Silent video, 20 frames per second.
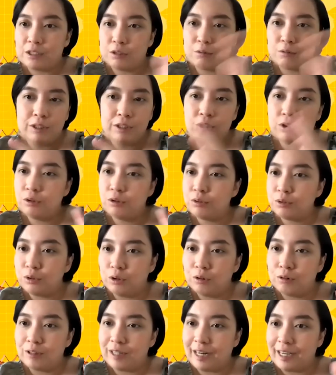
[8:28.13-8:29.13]
So when you don't
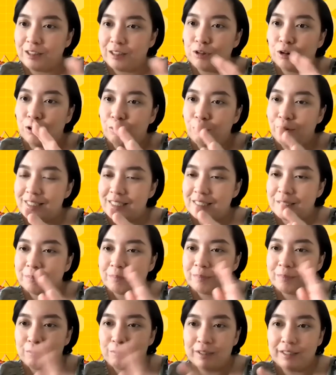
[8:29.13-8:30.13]
know, right, you always,
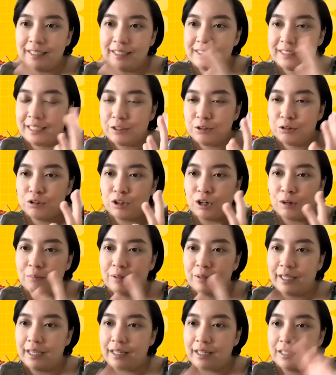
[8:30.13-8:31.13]
when things get too
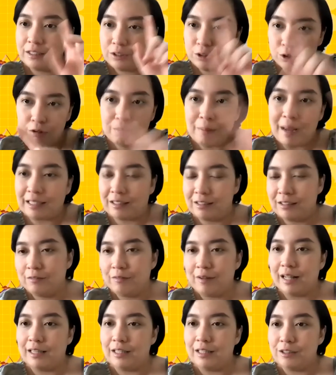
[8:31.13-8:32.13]
complicated, go back to the
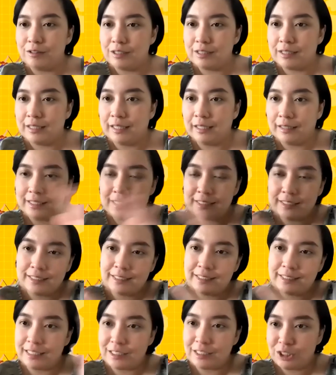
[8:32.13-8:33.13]
values, and at least it
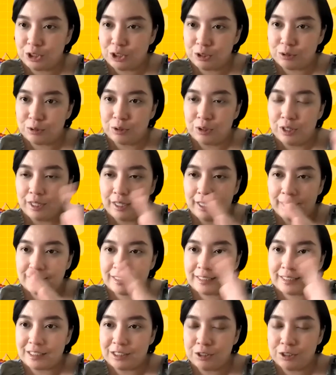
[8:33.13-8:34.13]
sets you to
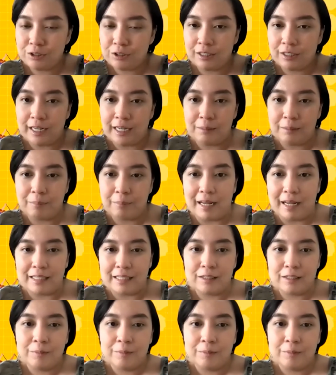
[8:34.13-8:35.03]
the right path.